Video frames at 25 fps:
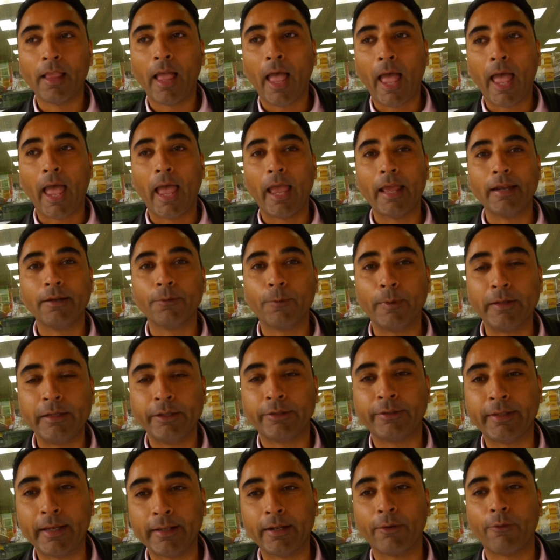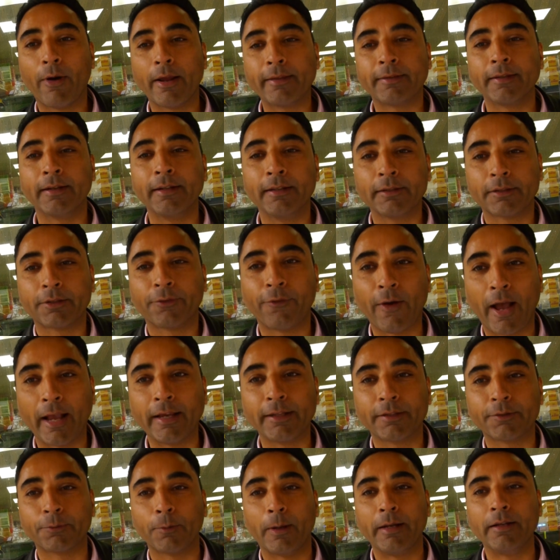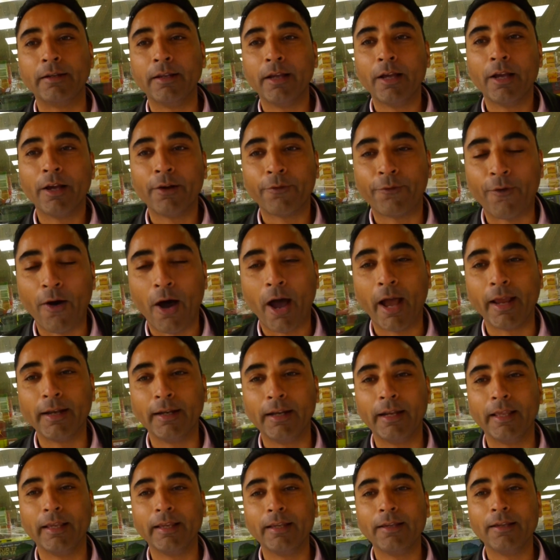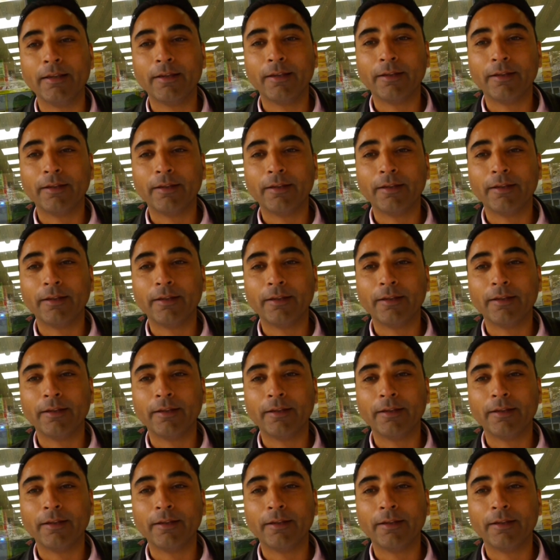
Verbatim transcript: and when you see the residents' face when finally